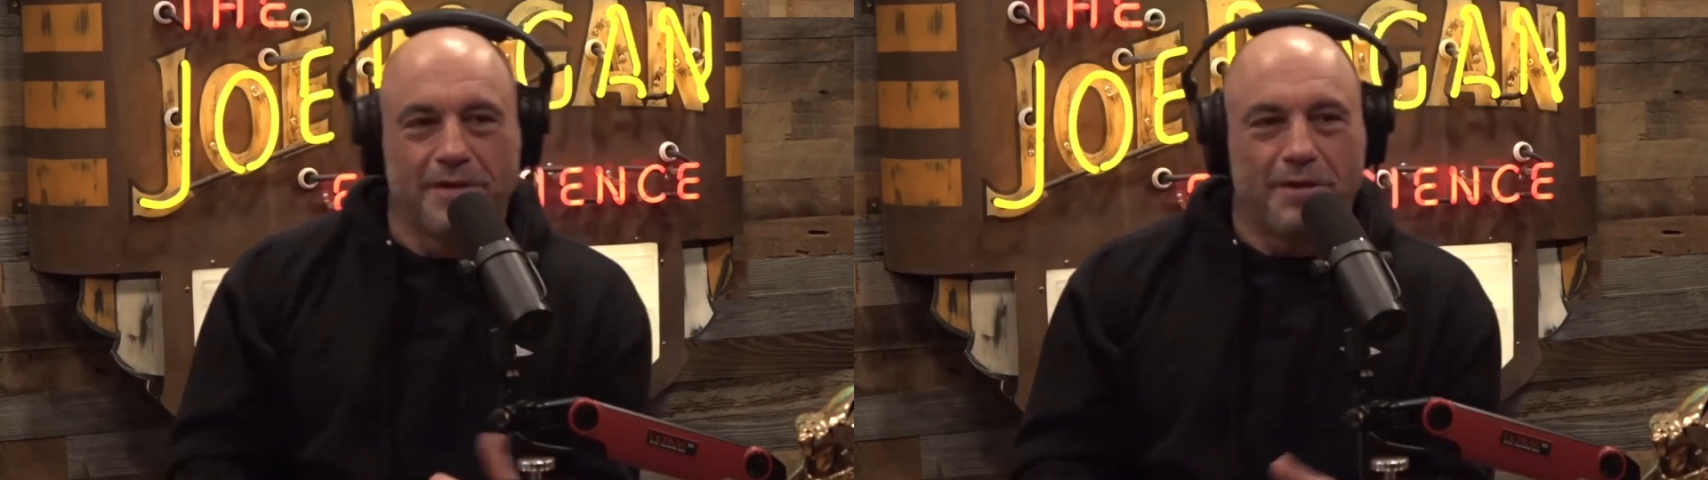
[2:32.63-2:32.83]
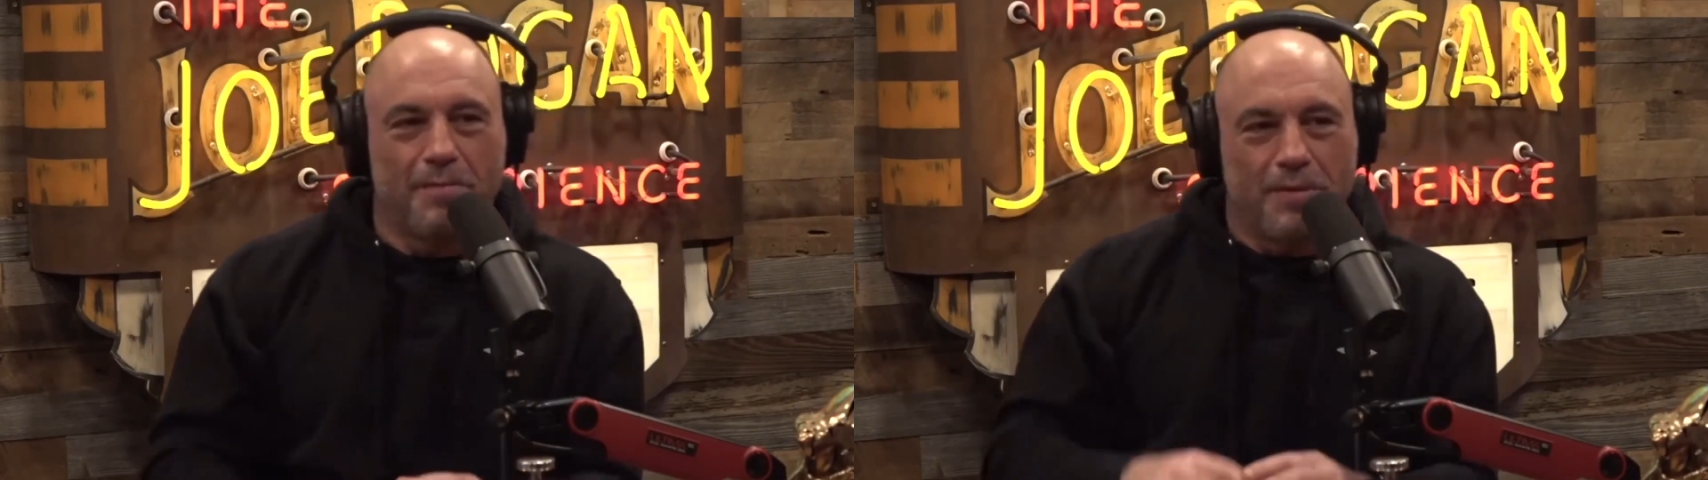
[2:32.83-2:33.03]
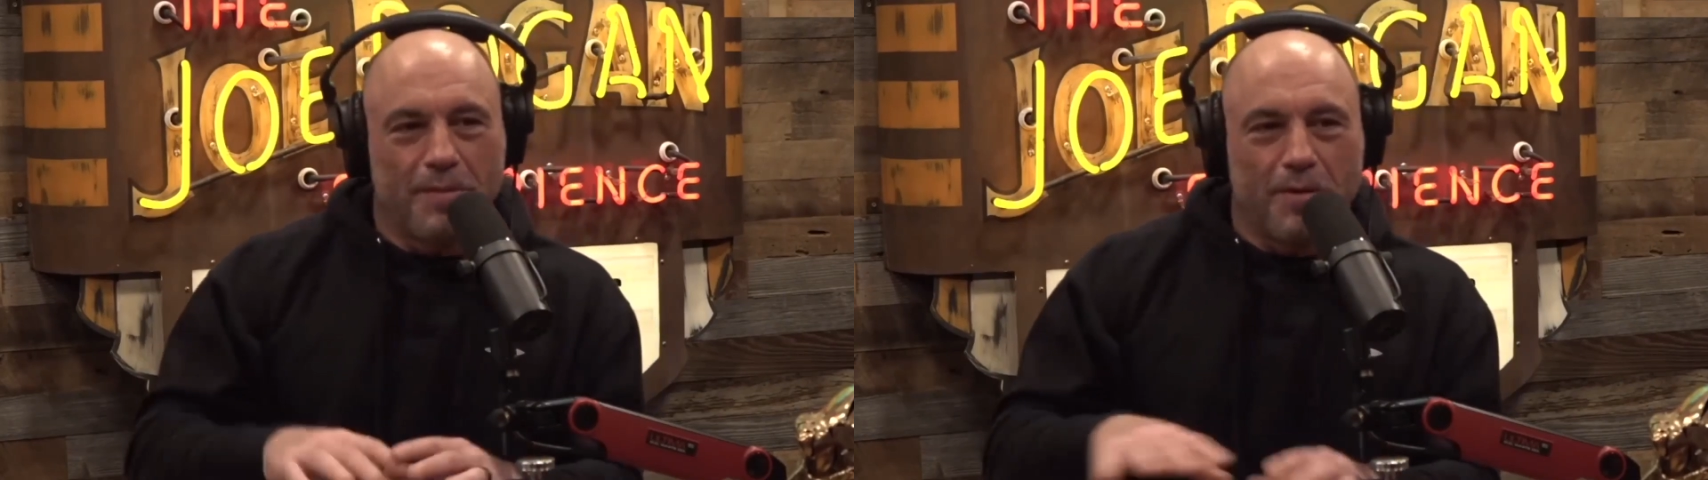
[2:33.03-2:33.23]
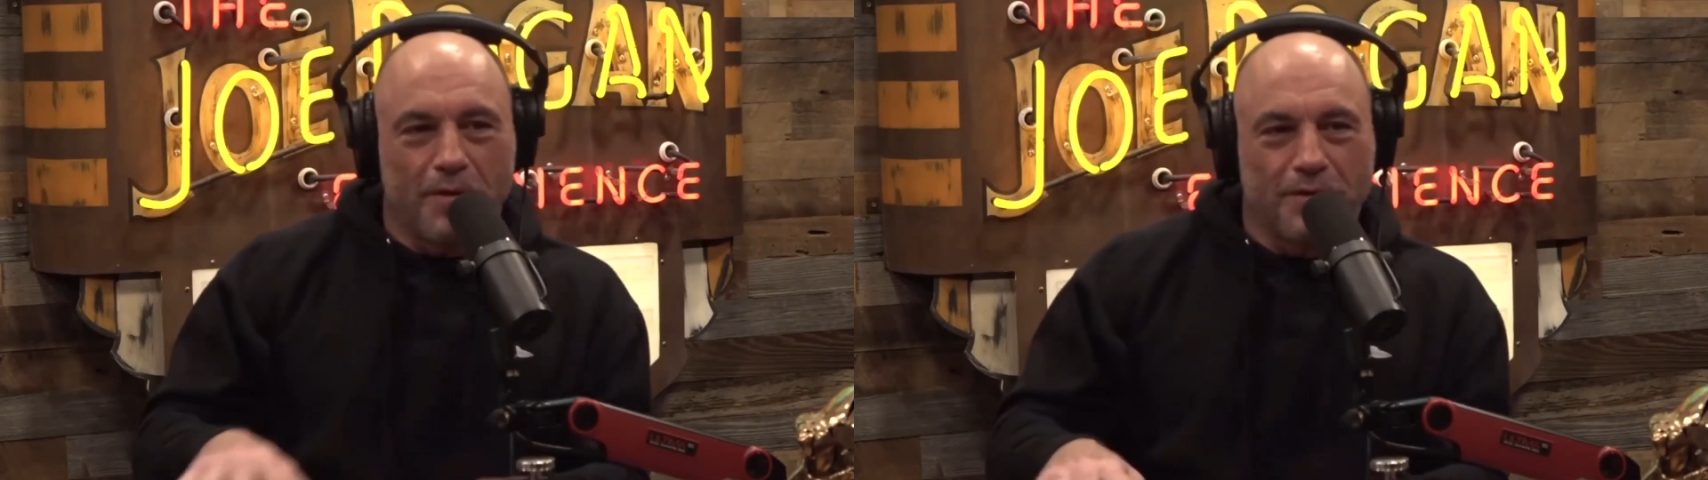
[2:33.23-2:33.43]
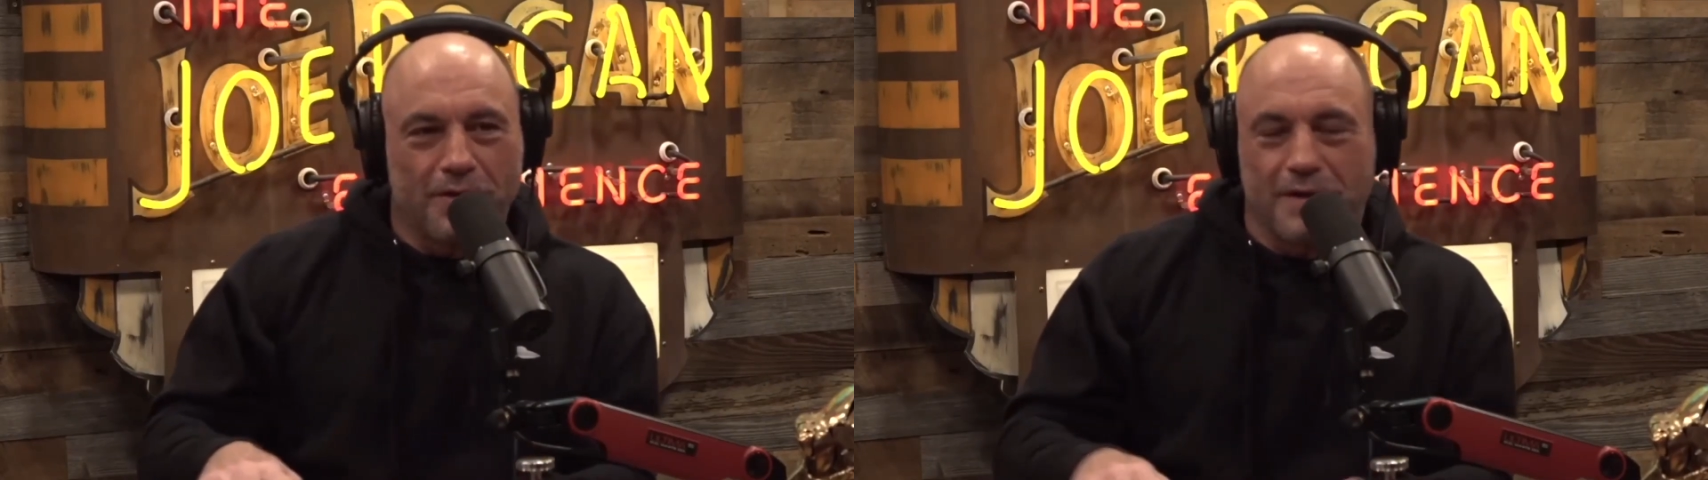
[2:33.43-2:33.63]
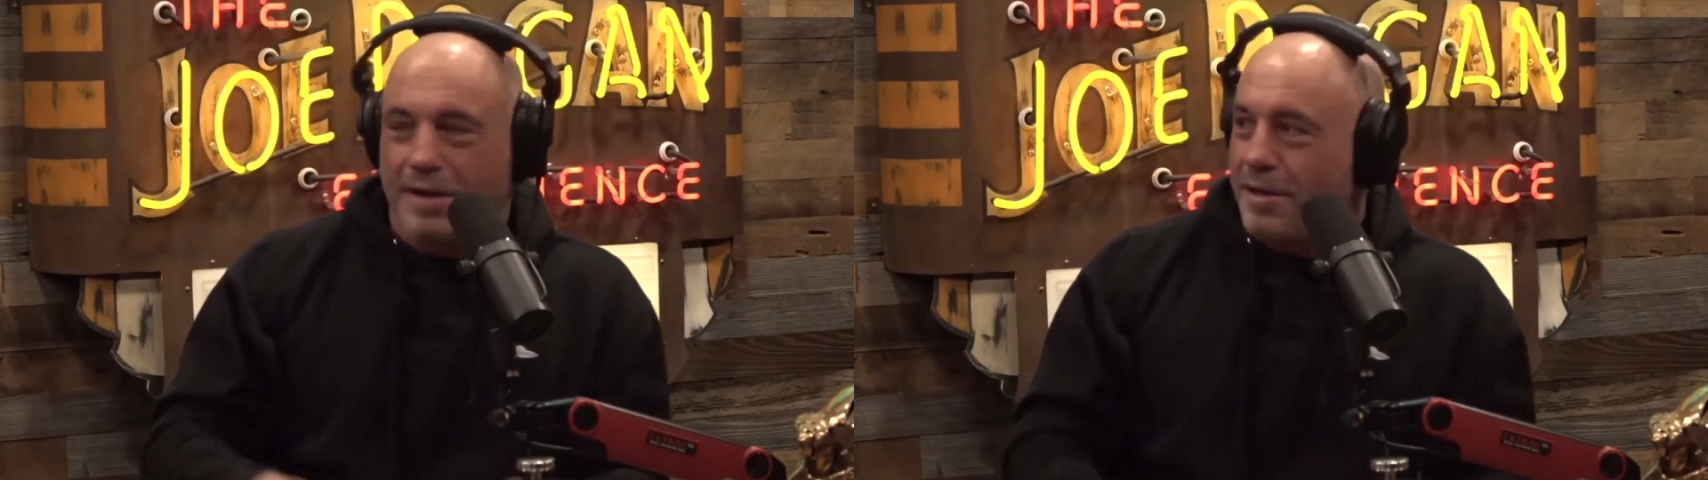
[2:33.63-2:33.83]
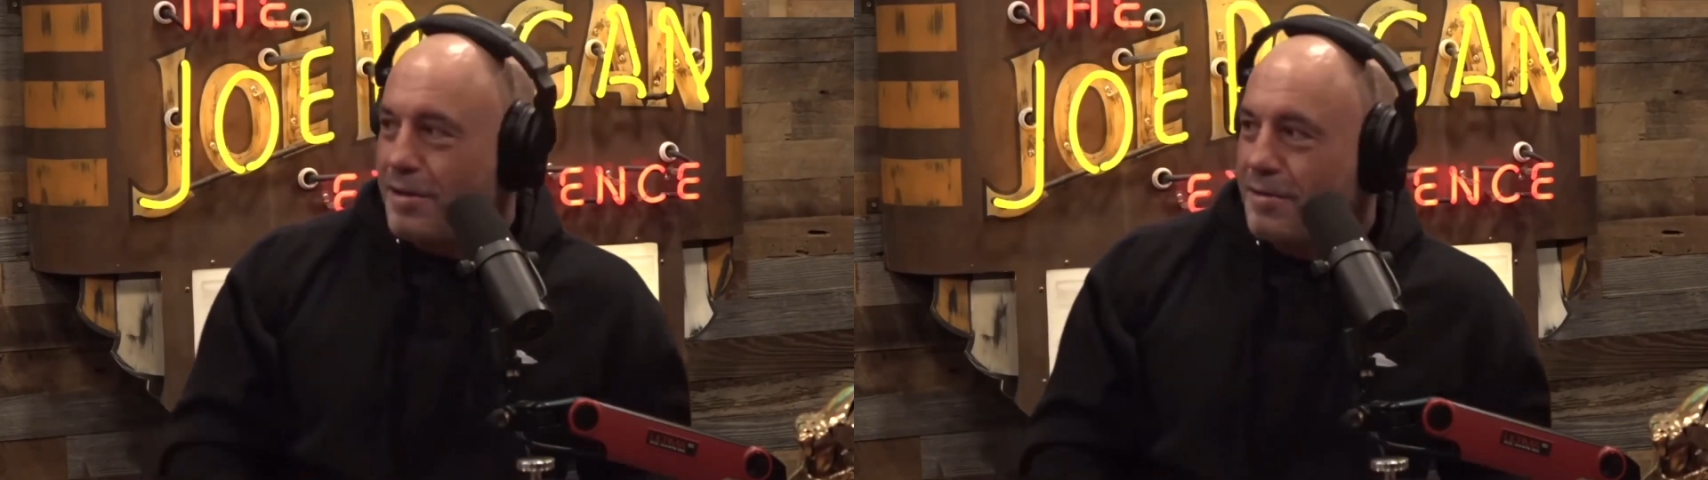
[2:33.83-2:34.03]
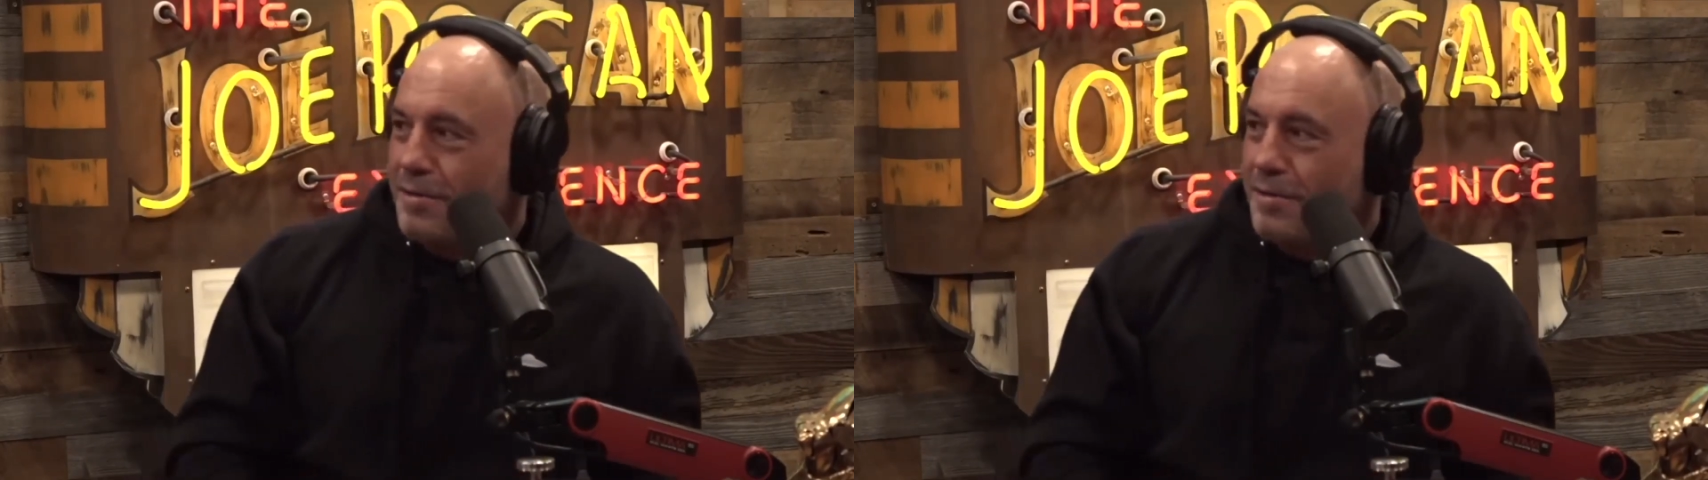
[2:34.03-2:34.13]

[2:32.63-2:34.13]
The burger's just sitting there?